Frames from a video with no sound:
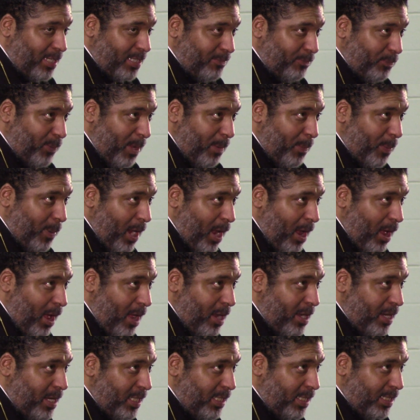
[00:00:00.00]
People to
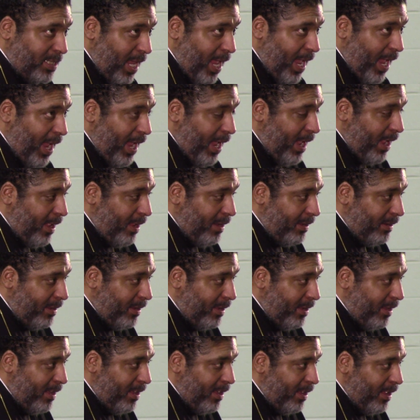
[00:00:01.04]
understand
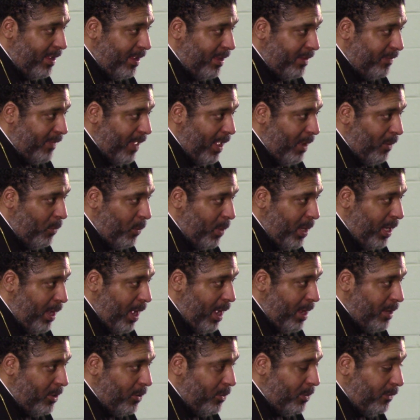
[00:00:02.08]
that we
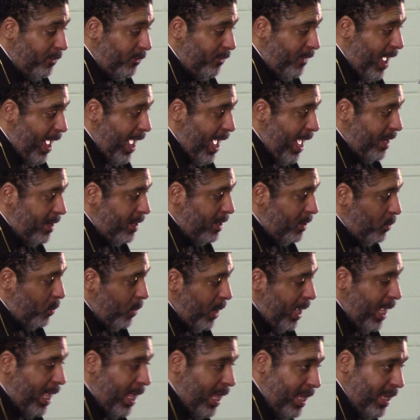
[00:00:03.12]
are unified in
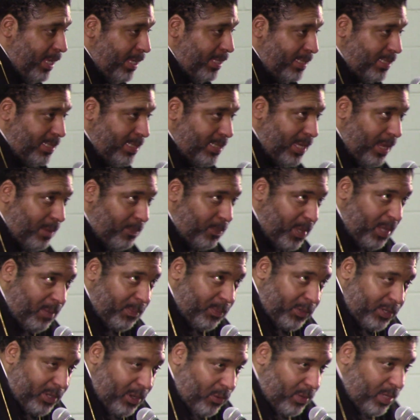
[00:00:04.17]
ways that
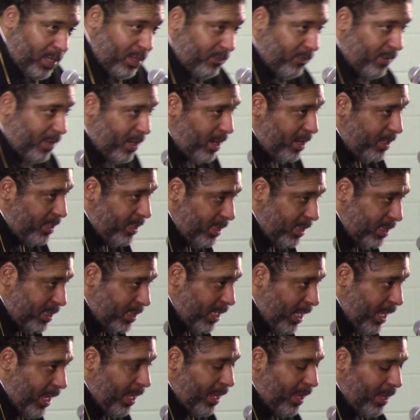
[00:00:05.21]
people don't even
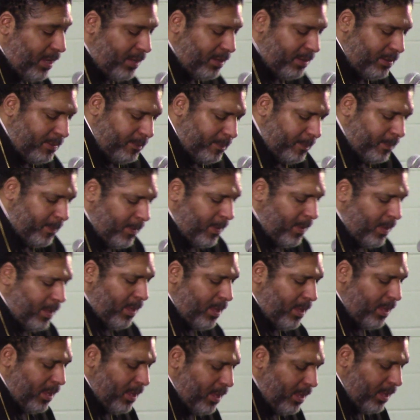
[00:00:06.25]
understand.
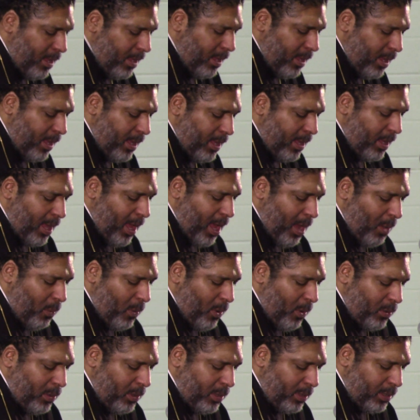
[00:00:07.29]
I
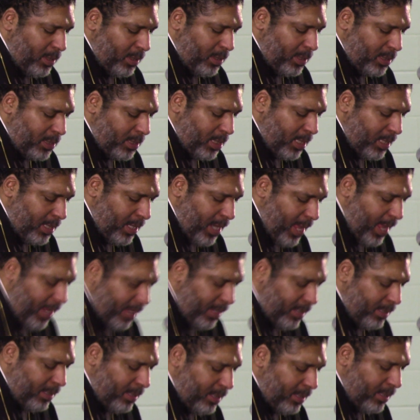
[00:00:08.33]
want
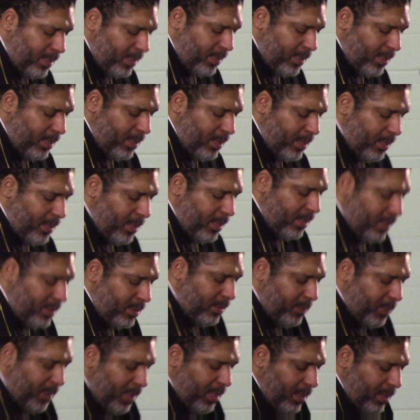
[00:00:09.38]
tonight
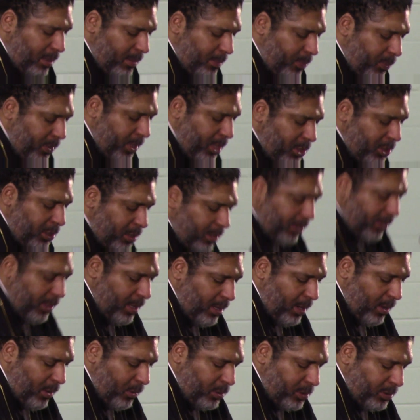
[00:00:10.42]
to be a preacher
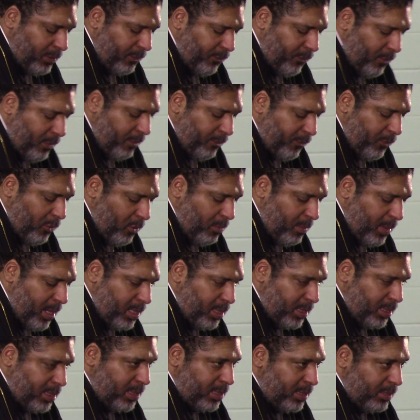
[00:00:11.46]
theologian for a few
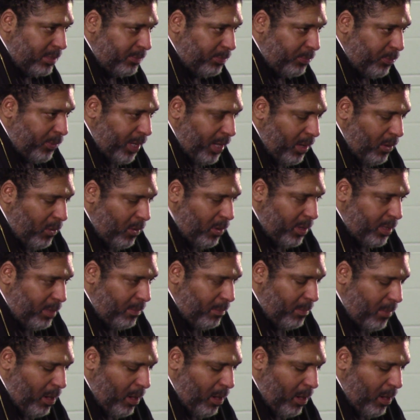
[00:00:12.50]
minutes to bring on the